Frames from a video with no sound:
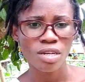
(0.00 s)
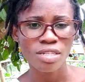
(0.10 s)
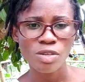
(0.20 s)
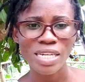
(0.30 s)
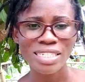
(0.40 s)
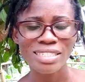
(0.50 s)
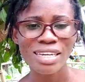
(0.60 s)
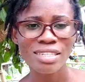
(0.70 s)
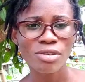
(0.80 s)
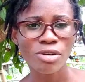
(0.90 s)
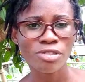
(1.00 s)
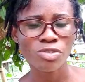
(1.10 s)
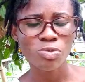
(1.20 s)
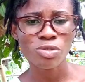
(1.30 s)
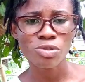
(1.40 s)
So I decided to
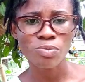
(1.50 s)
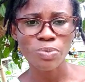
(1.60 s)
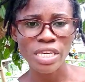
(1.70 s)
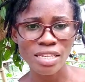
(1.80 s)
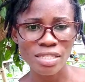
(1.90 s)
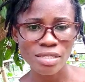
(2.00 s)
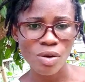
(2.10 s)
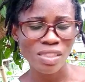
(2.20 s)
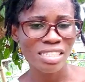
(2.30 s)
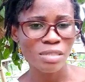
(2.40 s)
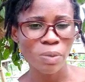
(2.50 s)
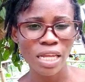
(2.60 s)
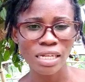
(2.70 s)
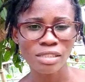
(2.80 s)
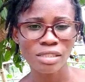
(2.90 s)
contribute to peace on this
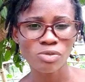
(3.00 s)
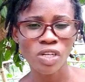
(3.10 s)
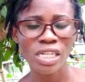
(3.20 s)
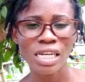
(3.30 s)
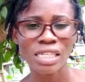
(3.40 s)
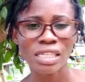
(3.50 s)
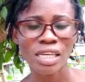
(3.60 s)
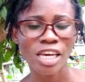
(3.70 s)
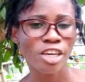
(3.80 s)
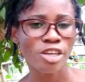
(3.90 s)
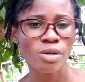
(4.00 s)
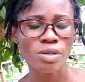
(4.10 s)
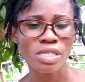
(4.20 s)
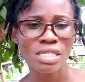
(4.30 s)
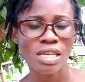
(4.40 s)
planet rather than
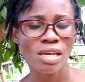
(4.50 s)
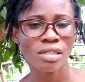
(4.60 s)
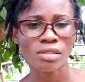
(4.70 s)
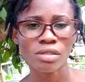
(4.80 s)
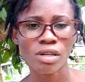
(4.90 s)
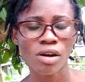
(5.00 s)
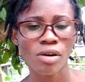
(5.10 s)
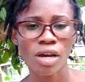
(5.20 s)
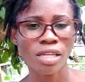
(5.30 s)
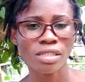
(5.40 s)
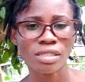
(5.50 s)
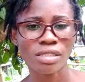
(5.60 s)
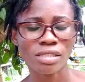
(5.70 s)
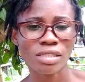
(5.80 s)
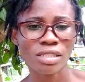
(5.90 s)
chaos and
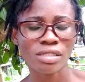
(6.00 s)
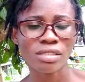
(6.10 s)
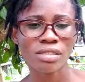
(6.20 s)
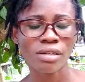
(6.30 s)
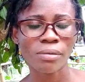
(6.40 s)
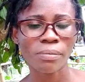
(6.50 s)
just